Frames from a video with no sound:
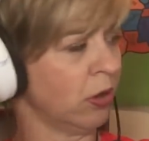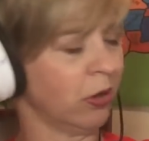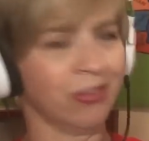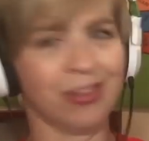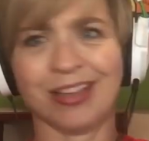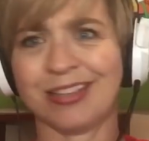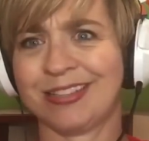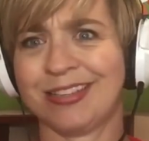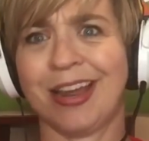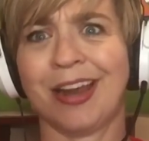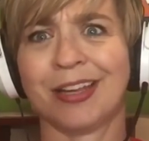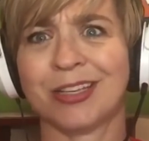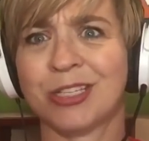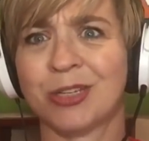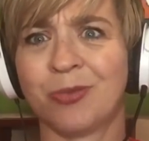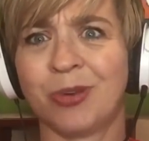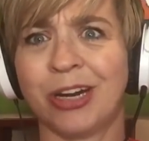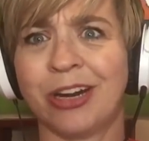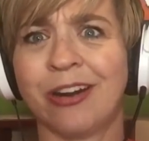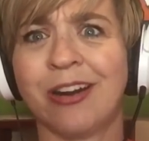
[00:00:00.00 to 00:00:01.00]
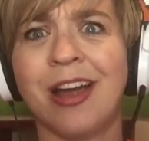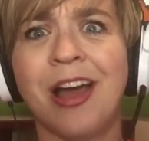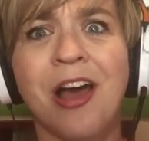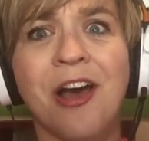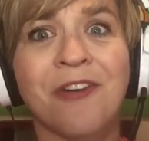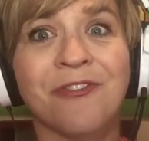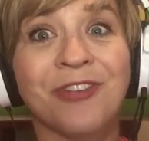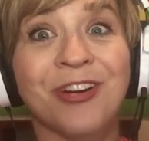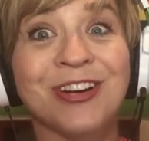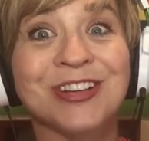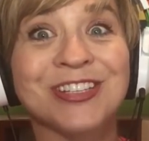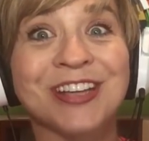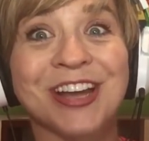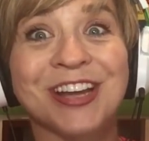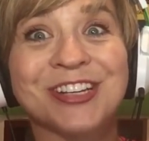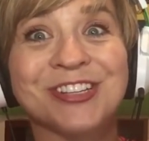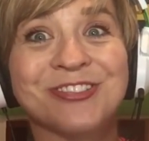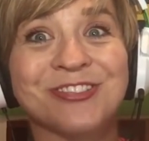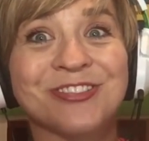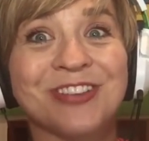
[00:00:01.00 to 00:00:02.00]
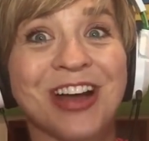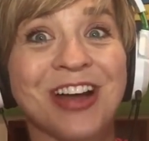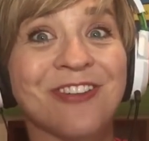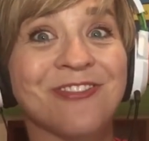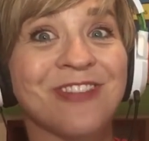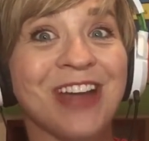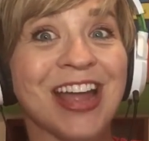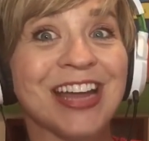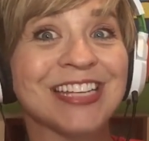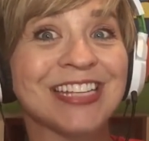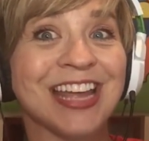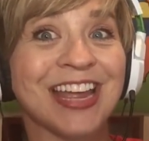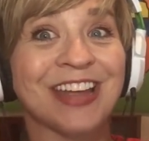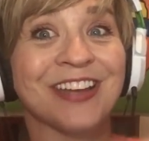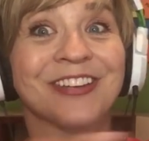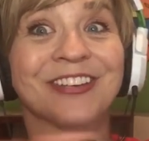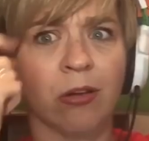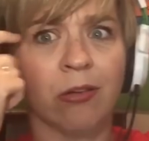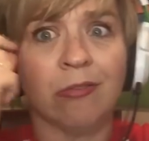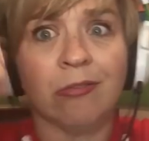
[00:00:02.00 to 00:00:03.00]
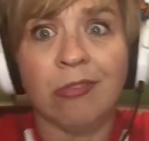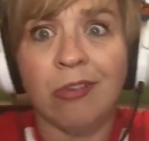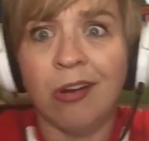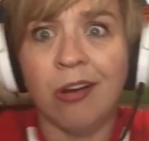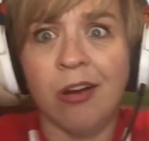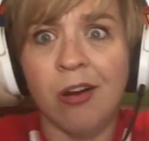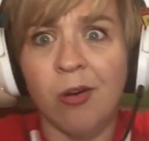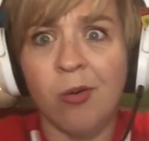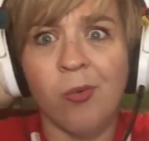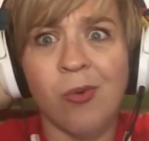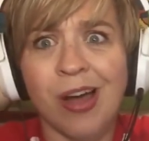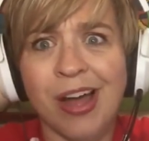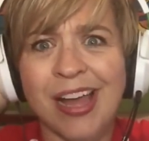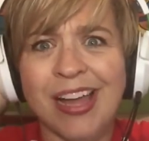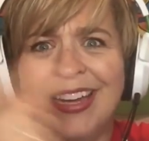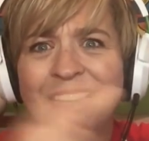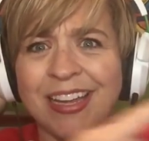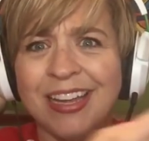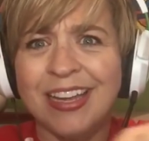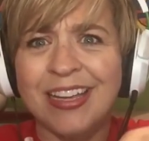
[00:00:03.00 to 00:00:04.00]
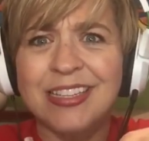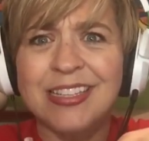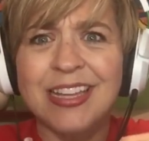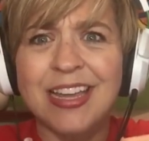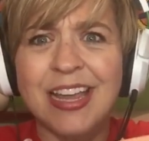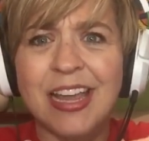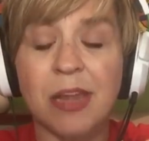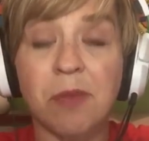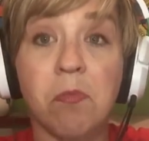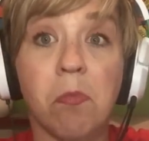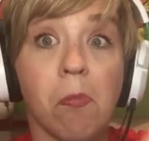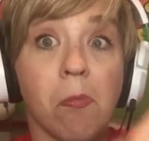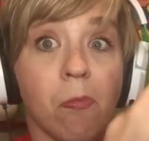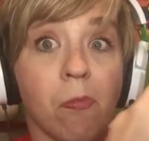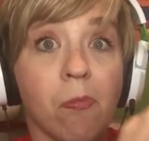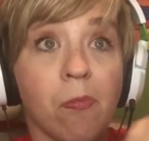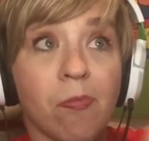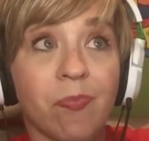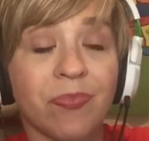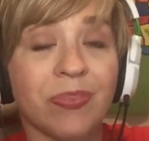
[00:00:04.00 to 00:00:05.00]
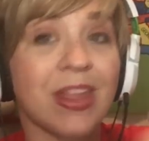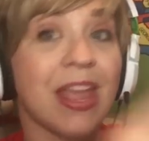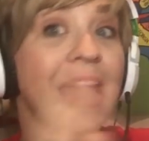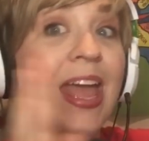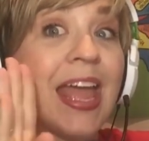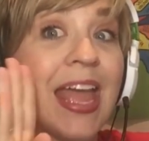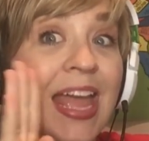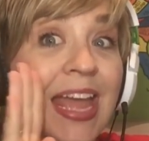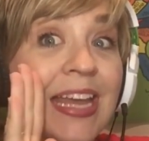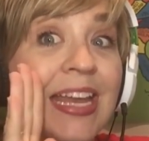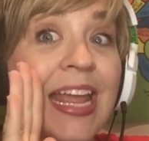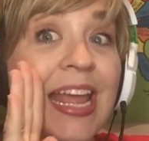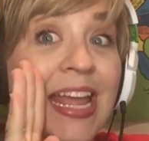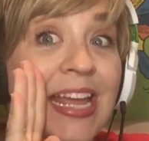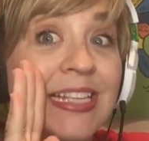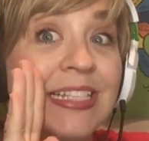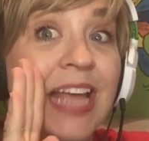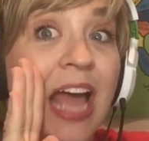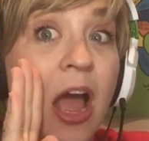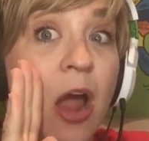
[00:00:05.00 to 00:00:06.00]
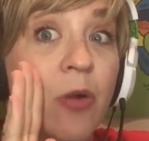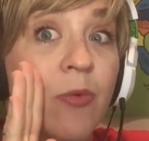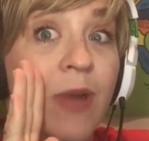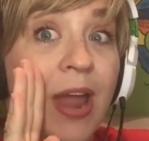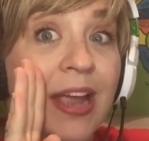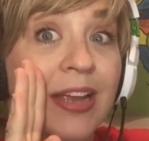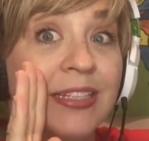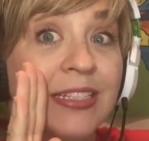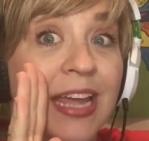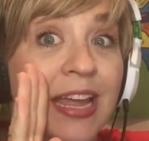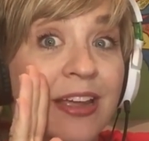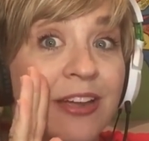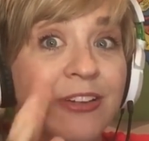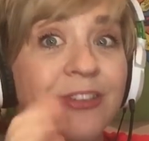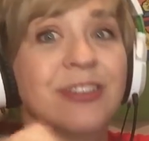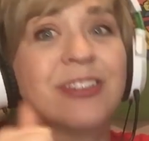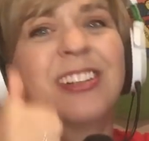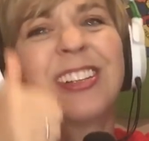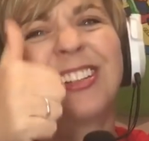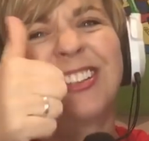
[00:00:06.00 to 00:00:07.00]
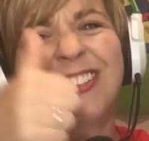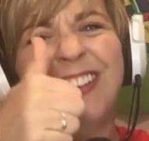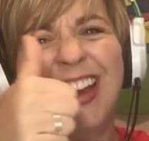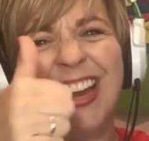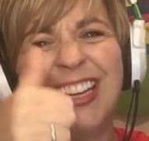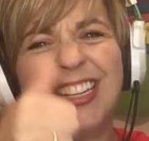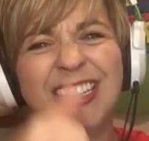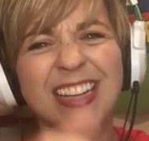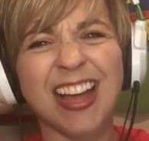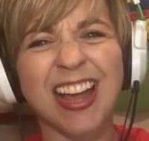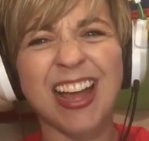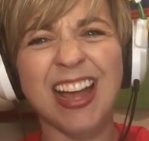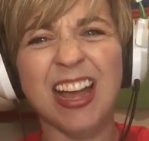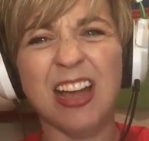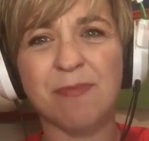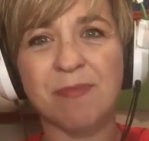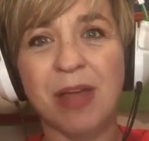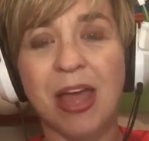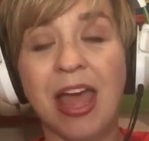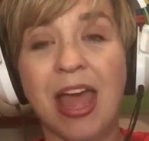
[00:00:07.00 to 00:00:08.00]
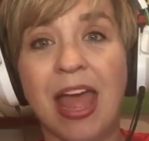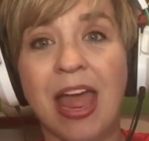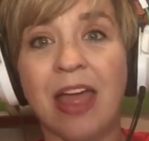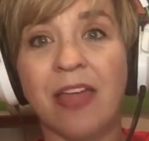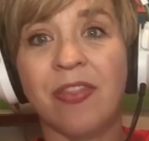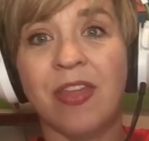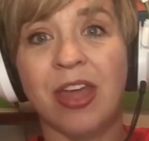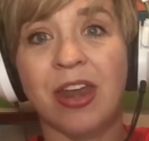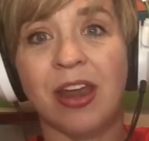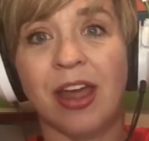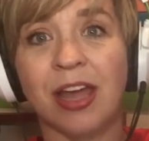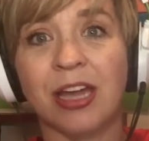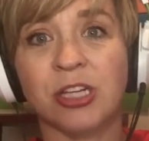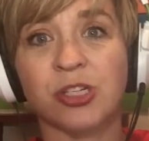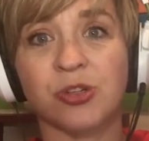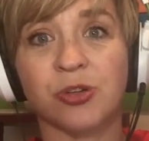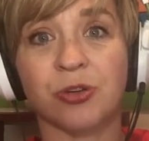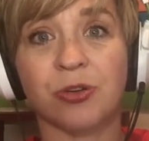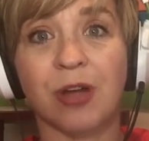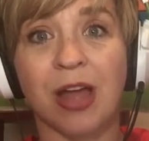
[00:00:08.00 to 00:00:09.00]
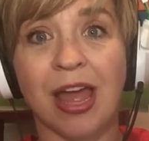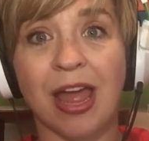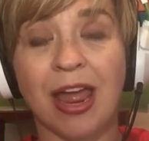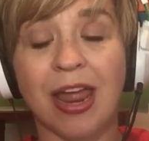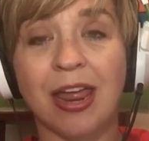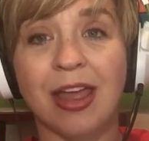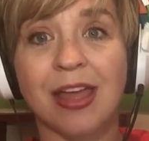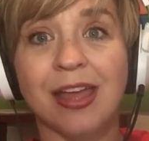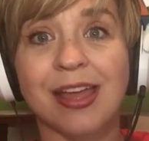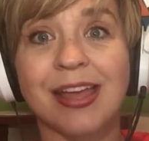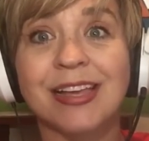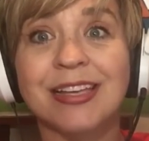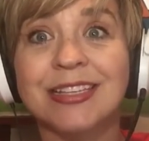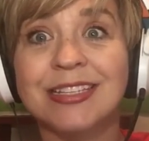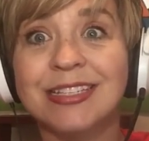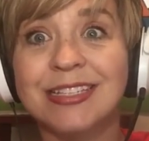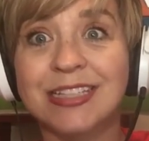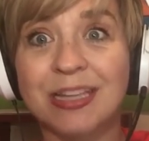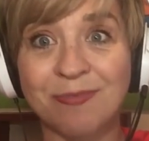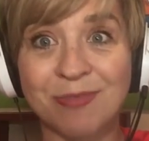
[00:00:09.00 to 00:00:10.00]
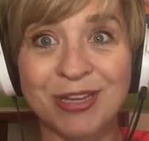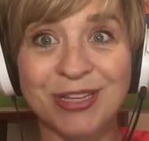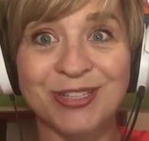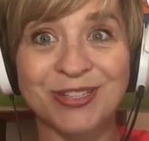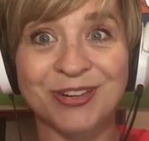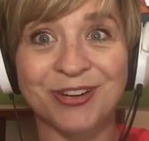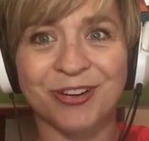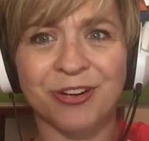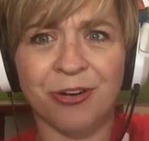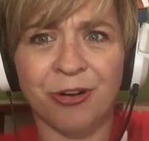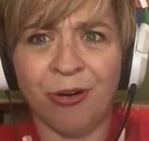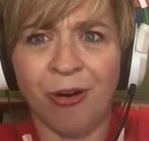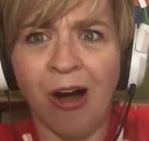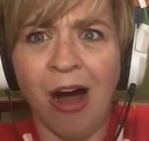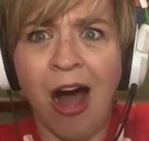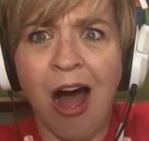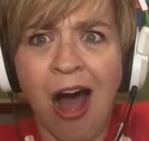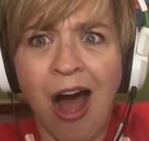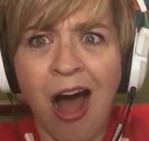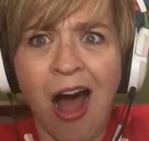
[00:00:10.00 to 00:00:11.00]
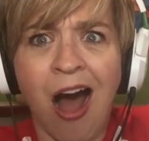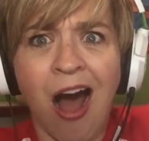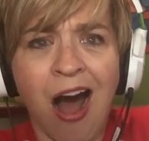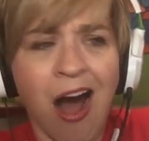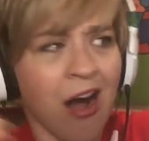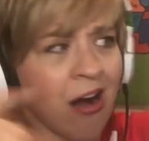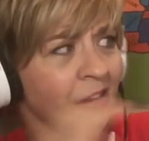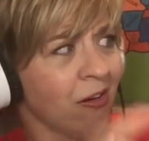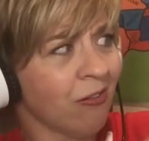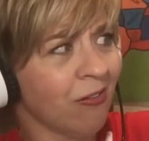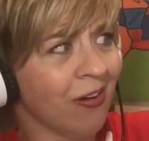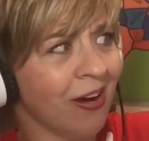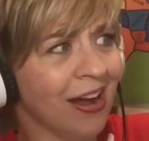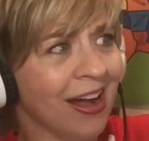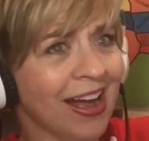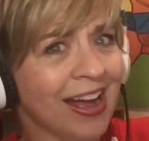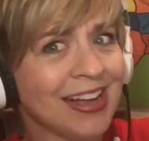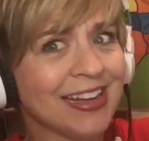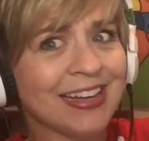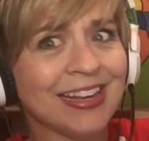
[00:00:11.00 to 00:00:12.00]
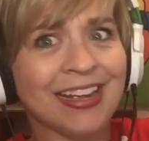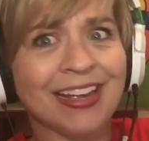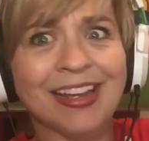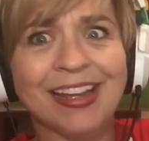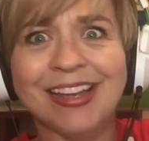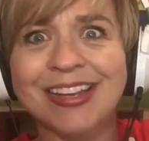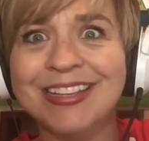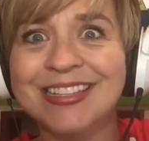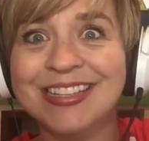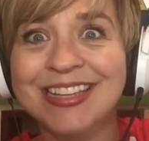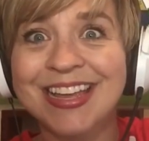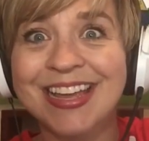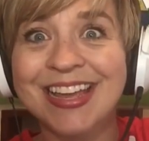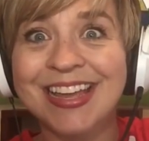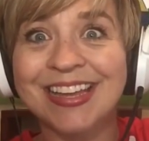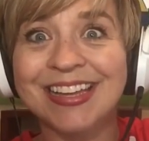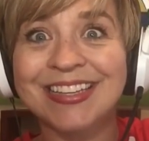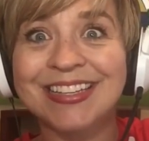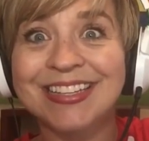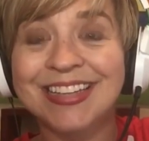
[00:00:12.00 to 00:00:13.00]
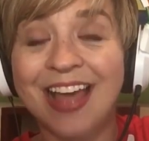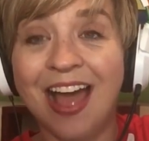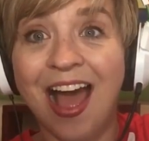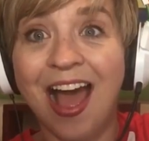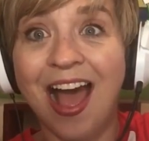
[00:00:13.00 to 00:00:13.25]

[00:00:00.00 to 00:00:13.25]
That's not a square. First I drew a rectangle. What is it? It is a rectangle. Great job. And then I drew a semicircle. What is it?